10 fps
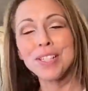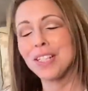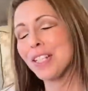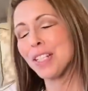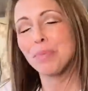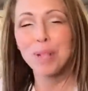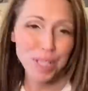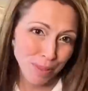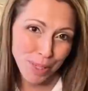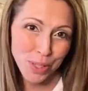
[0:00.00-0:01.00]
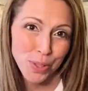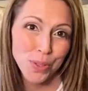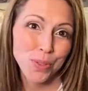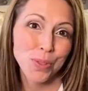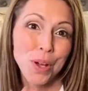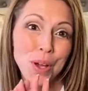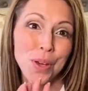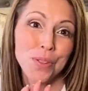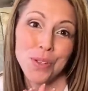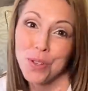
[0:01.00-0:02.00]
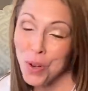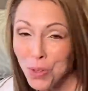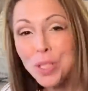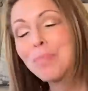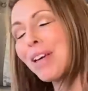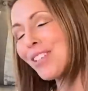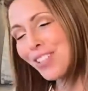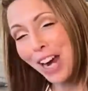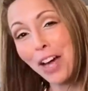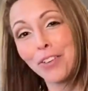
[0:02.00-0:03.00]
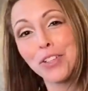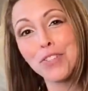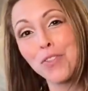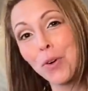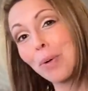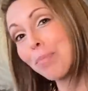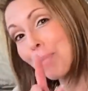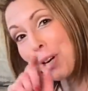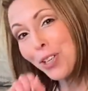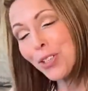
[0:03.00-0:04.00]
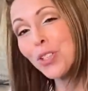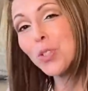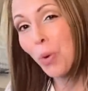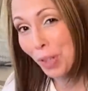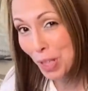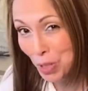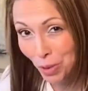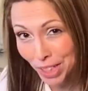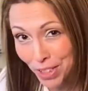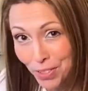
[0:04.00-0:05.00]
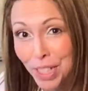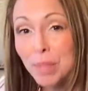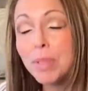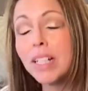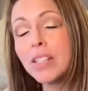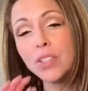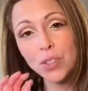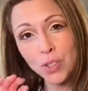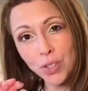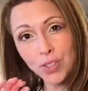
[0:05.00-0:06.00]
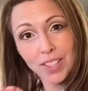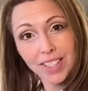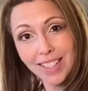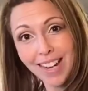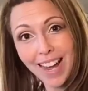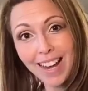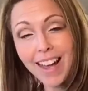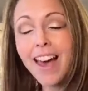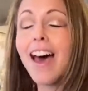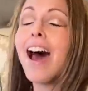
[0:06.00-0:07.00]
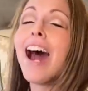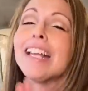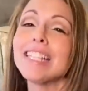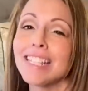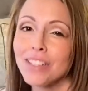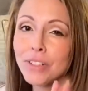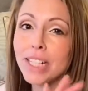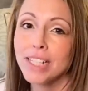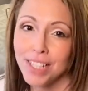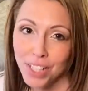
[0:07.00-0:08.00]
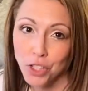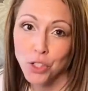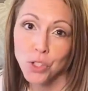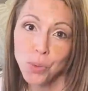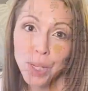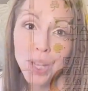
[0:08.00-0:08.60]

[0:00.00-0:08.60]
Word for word: this brings me to the no spend challenge for March 2023 because to this day, I still continue doing